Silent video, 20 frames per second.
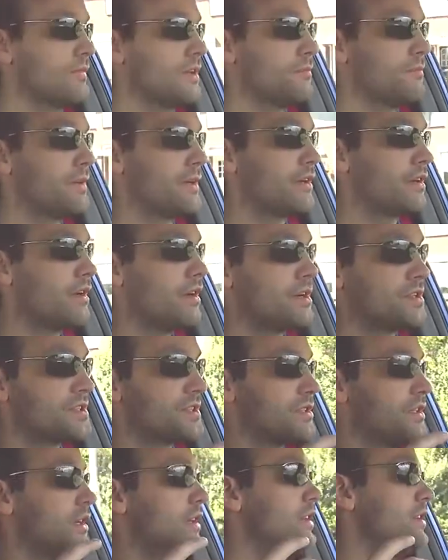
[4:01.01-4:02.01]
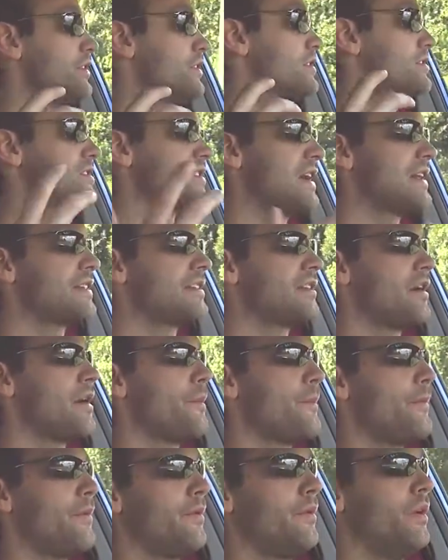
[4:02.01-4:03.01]
because the setup,
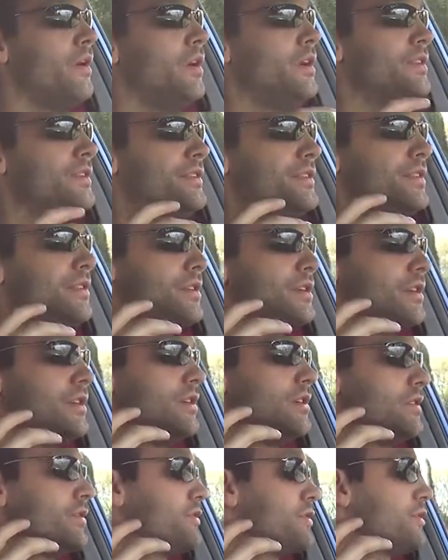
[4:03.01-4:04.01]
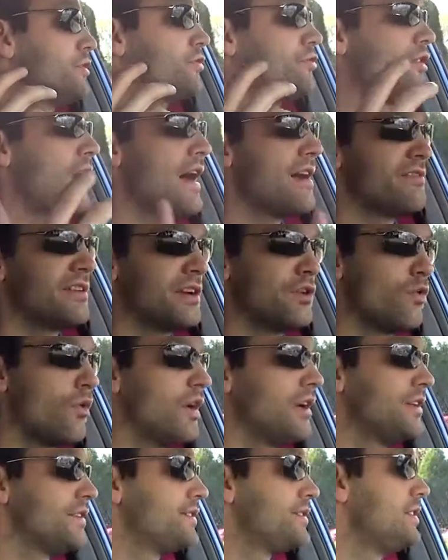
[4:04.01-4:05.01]
the driving
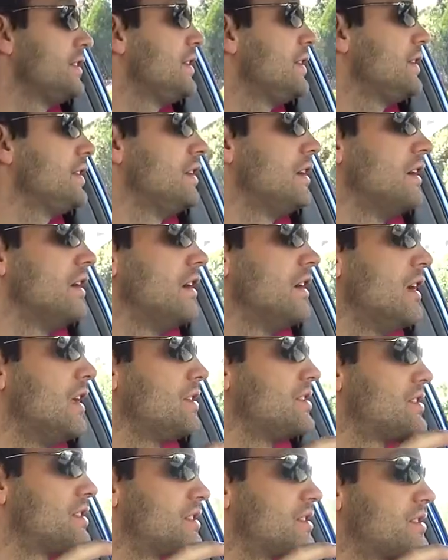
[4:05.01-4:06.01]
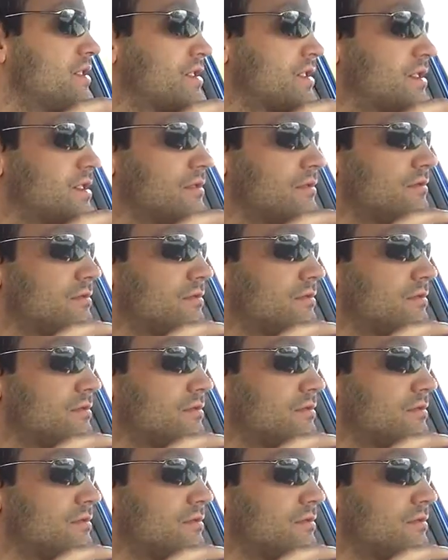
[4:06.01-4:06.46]
quality, it's